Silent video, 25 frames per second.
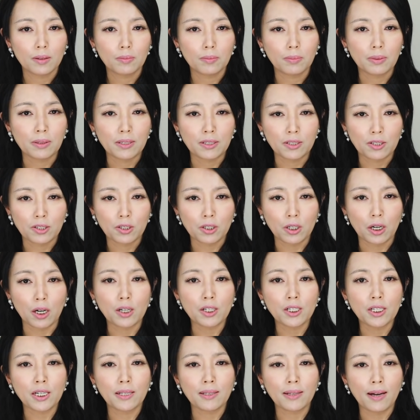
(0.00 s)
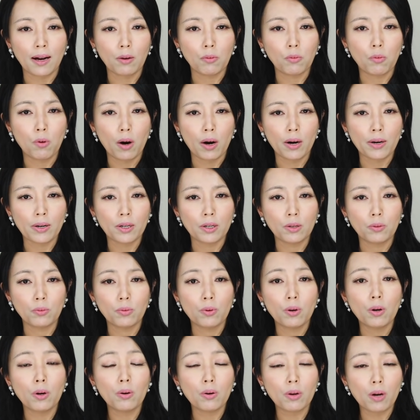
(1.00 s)
But discharging that water
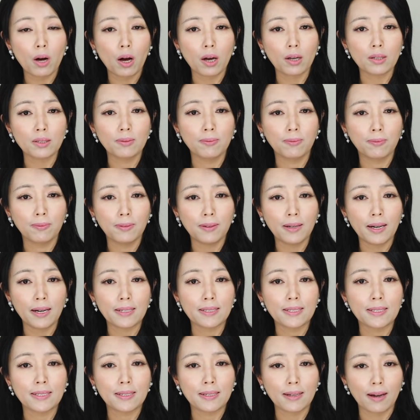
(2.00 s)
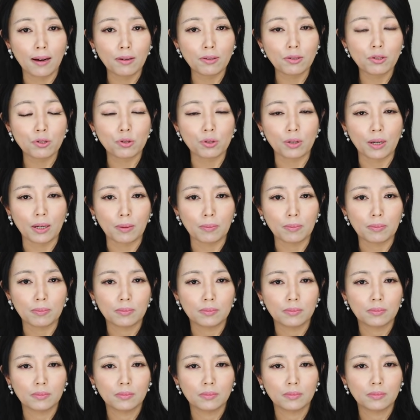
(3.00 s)
will cause floods downstream,
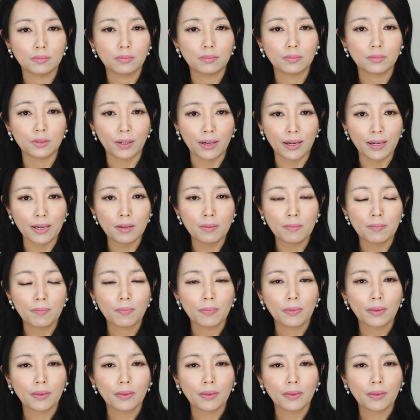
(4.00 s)
right?